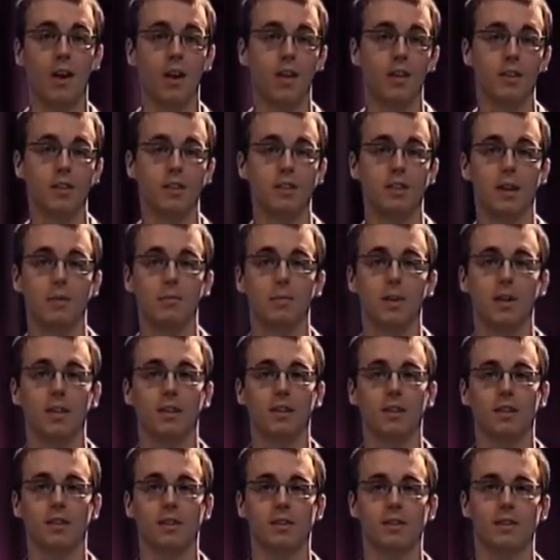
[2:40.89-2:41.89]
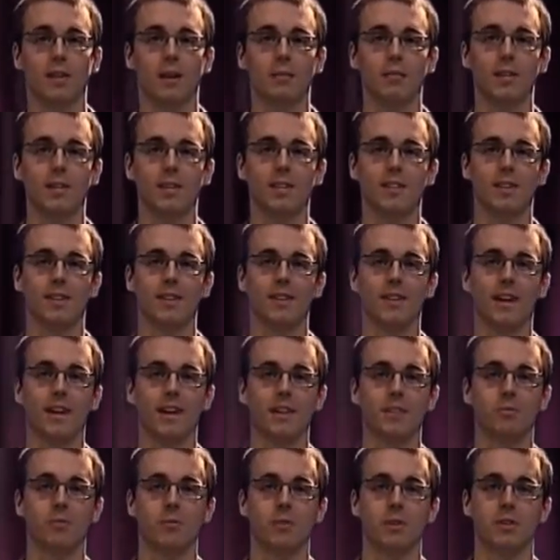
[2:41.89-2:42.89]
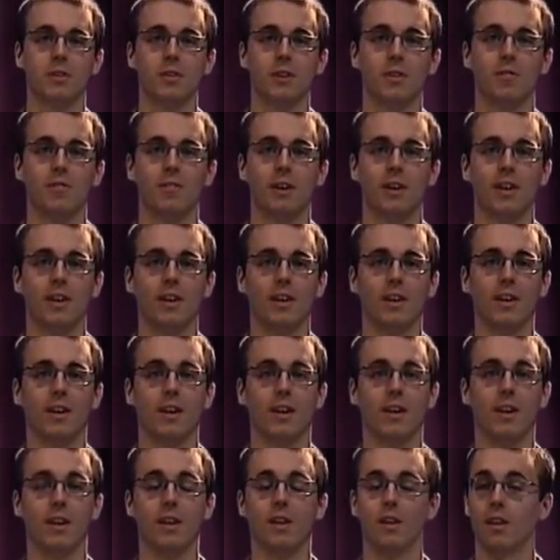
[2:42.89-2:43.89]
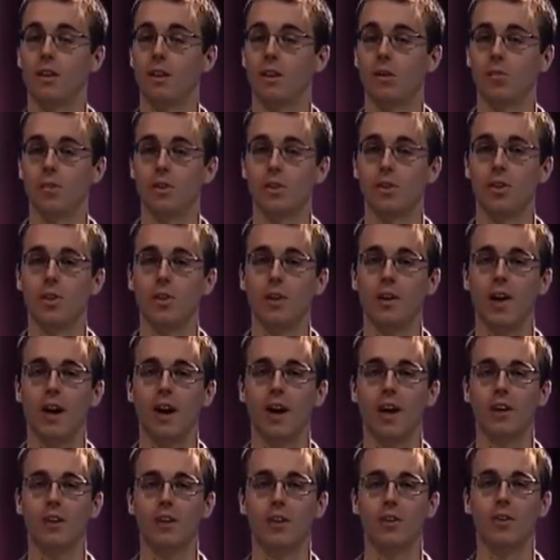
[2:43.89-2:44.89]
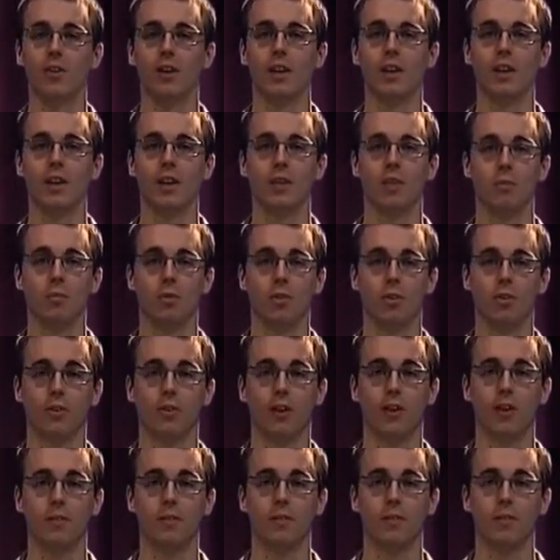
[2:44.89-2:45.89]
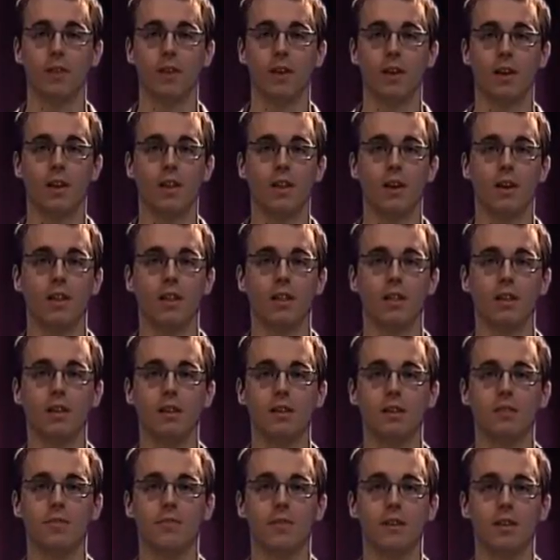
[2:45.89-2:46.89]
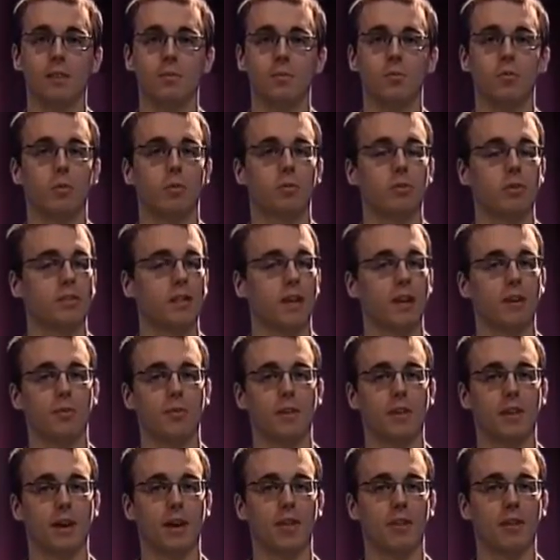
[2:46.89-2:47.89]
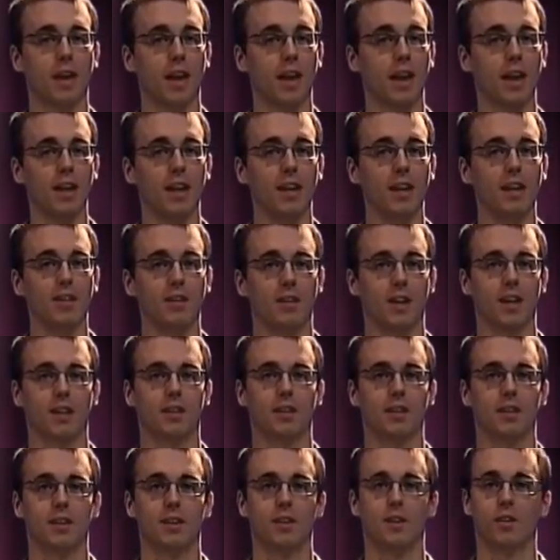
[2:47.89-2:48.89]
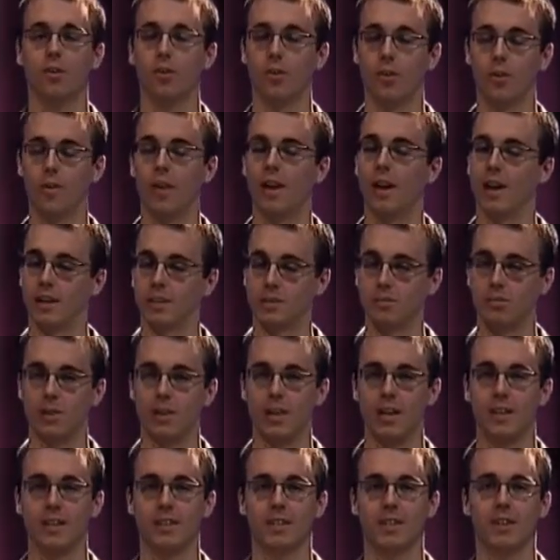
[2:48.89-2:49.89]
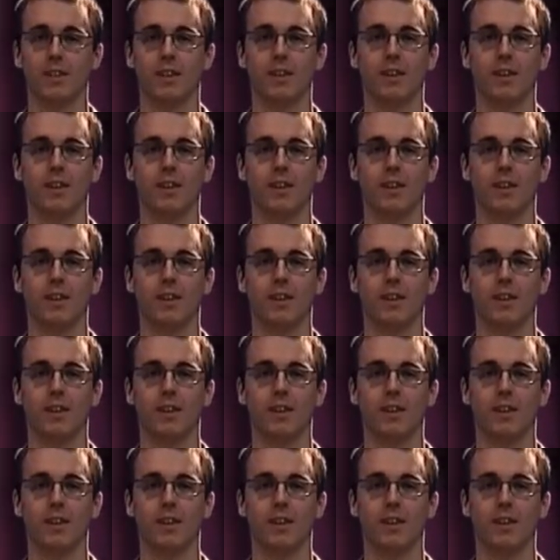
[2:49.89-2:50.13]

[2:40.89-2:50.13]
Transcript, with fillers: The subject, subjects and lengths were so varied that there was no continuity in the program. These films were presented without any introduction or explanation.